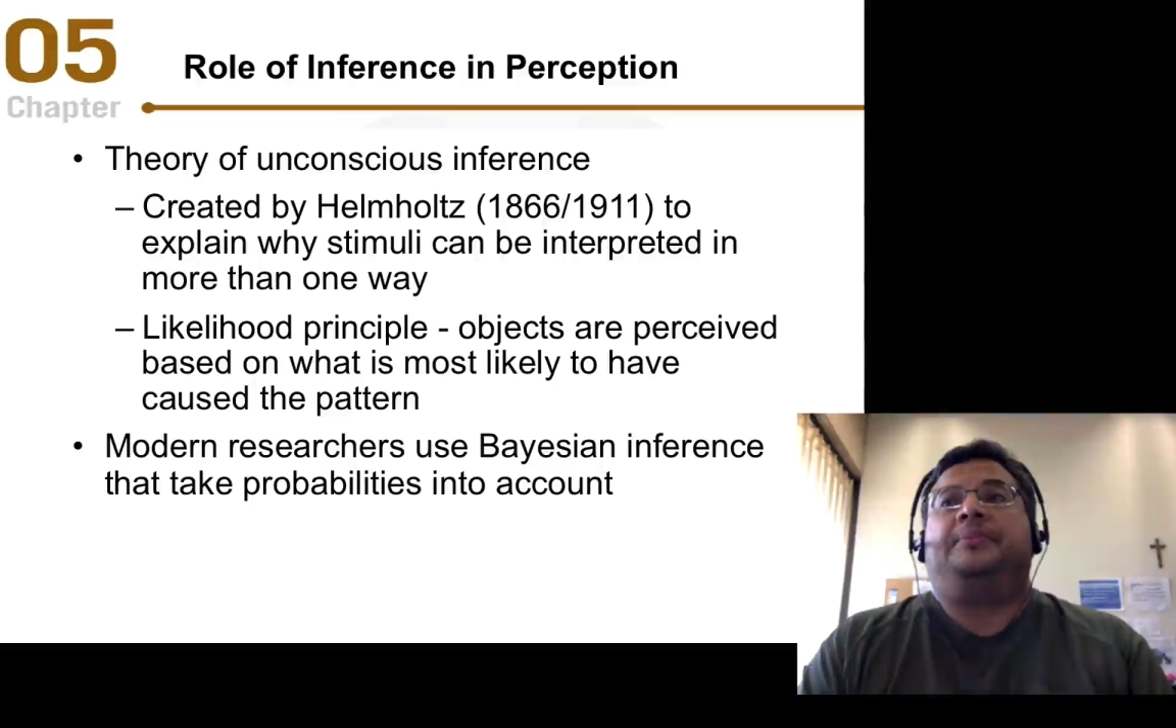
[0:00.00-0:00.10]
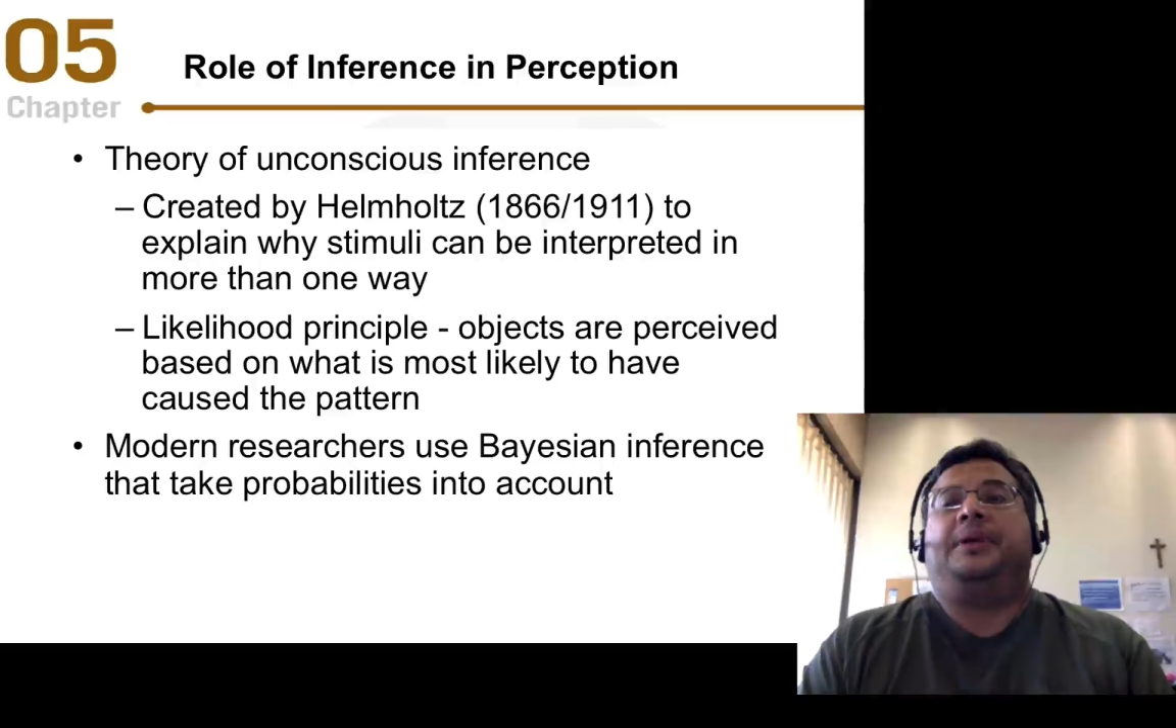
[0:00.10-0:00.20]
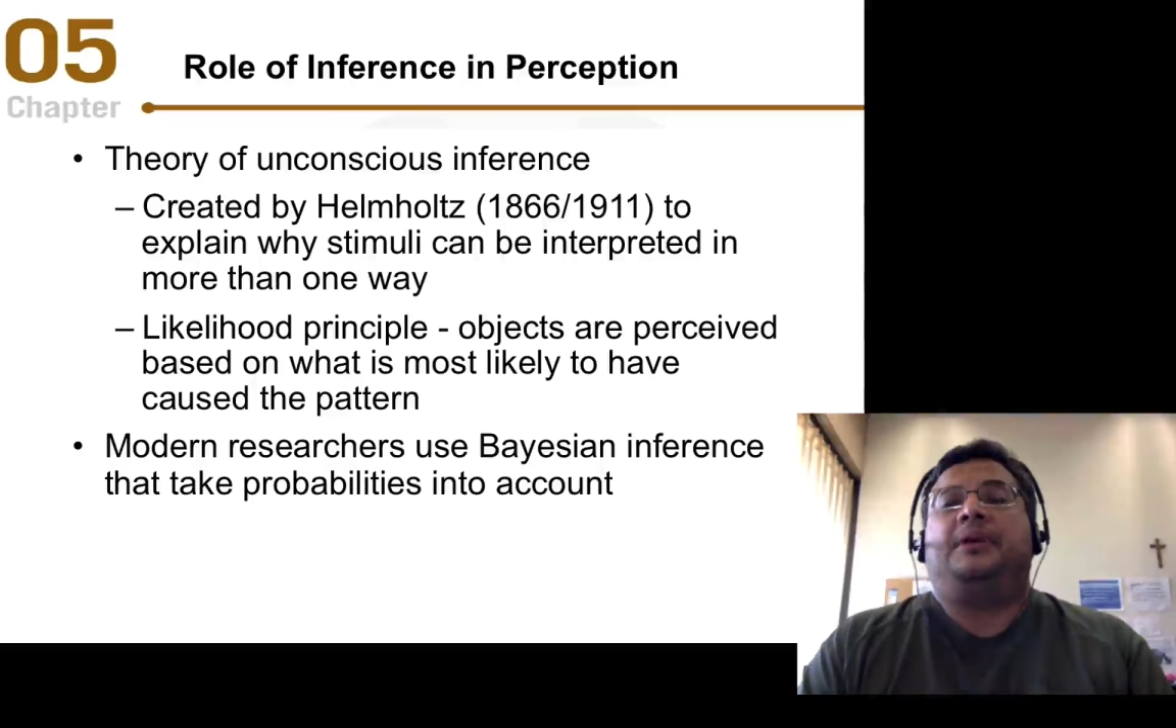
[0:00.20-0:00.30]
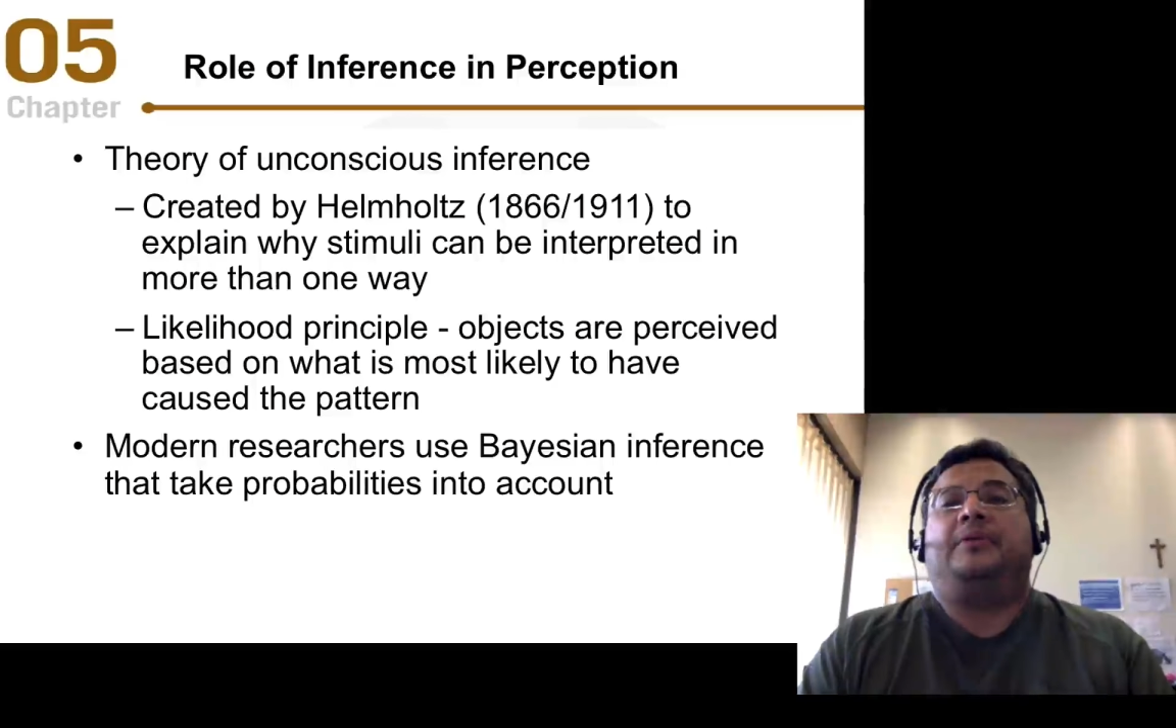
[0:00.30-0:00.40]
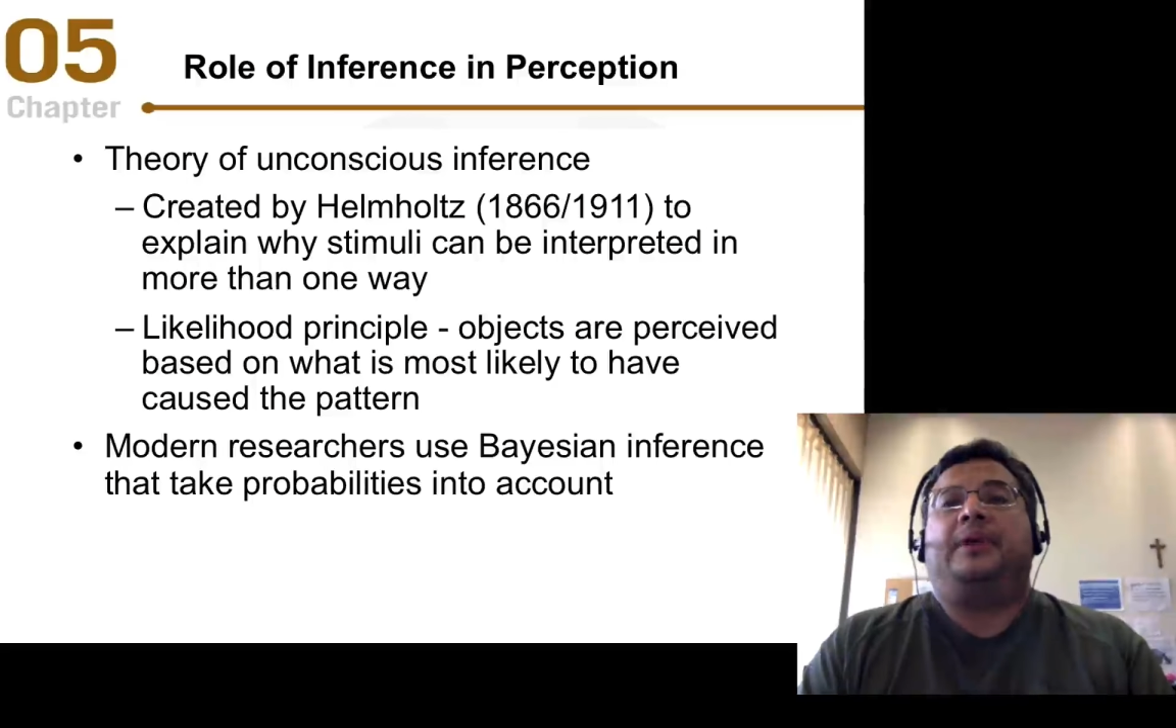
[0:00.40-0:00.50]

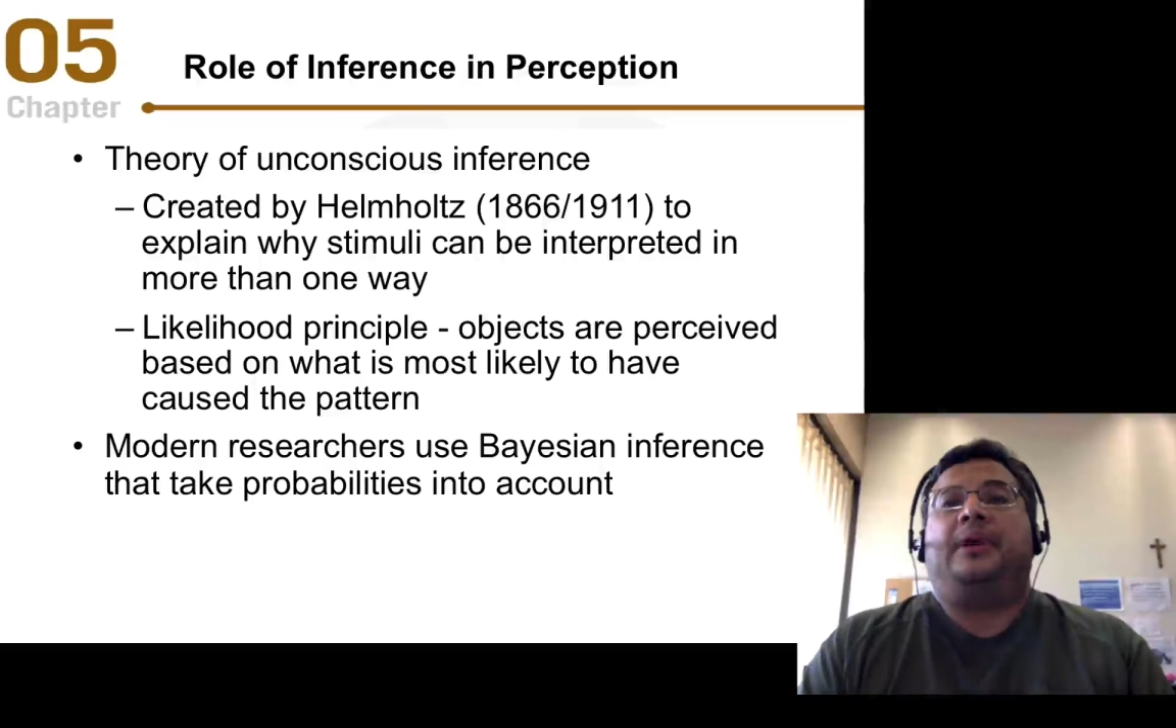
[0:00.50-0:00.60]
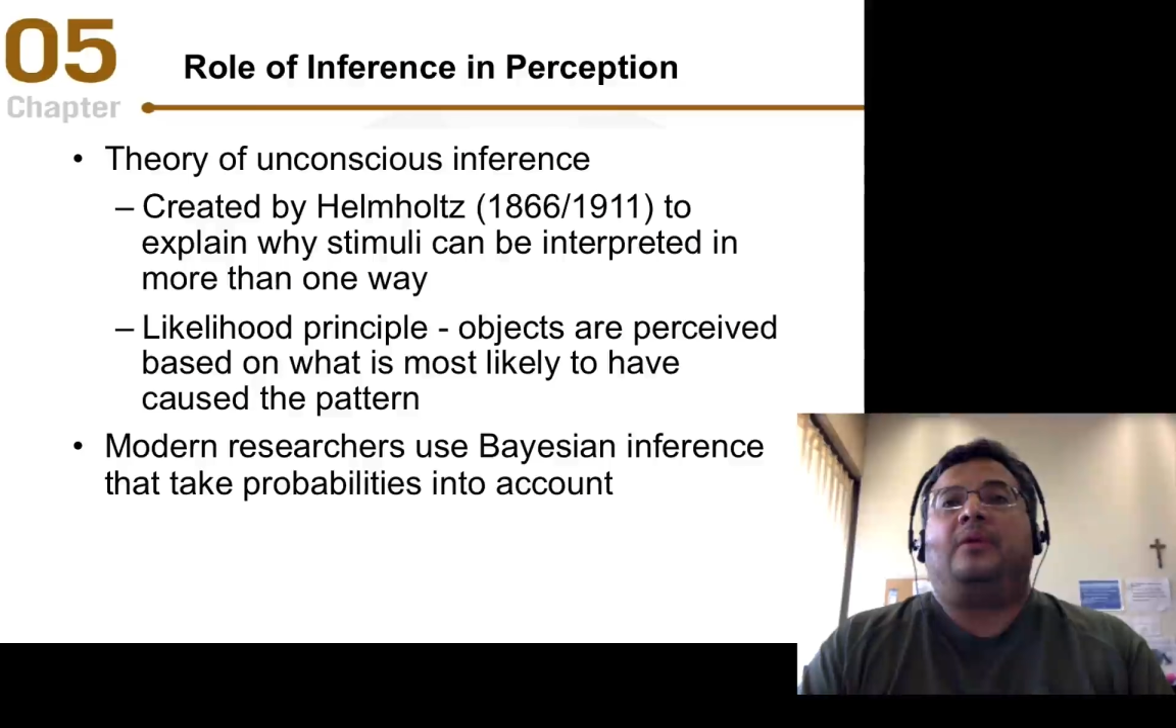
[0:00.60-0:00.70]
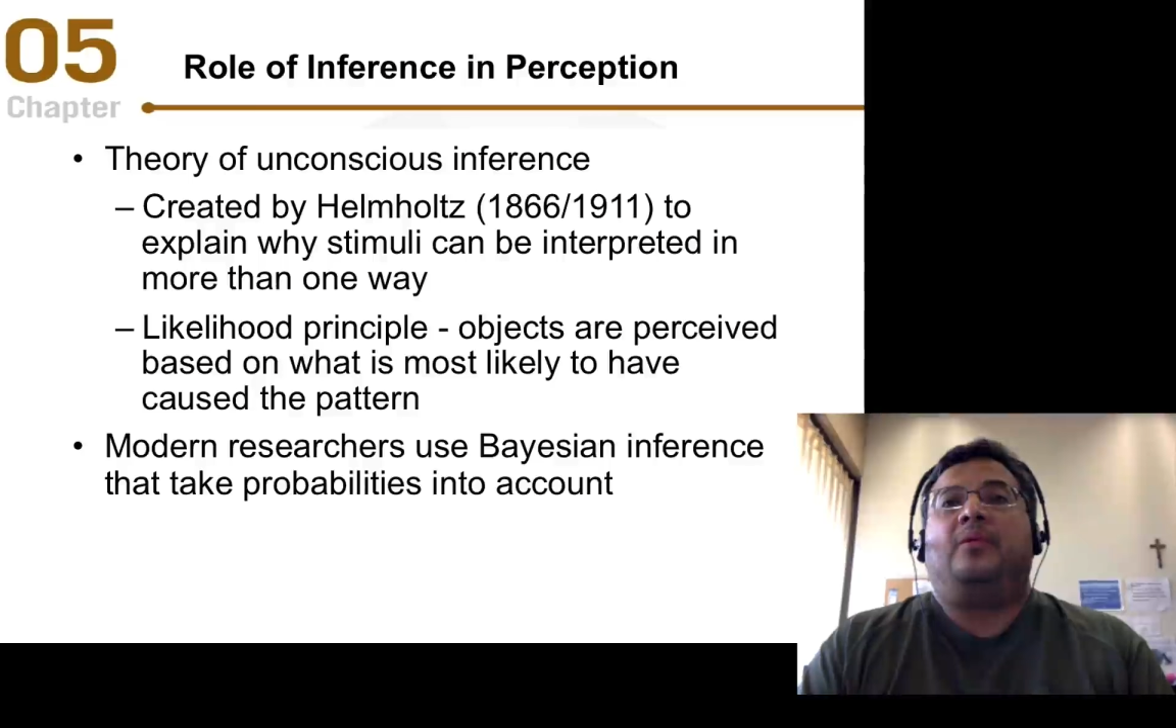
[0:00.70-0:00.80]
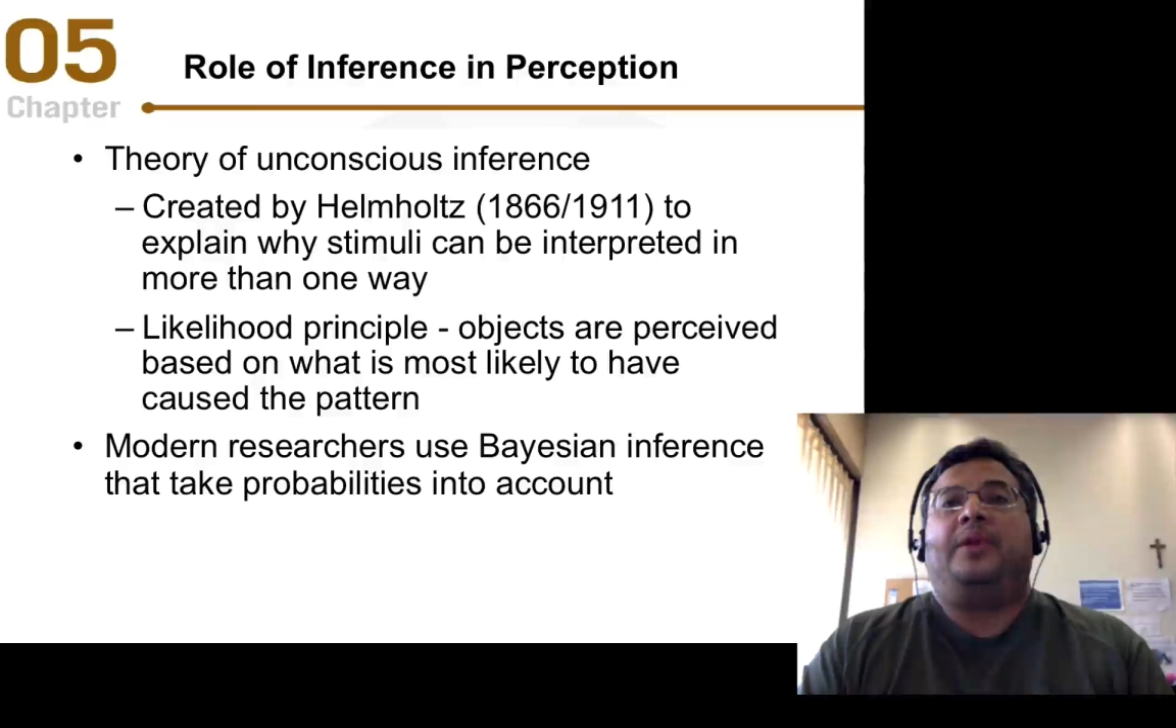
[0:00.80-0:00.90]
appearing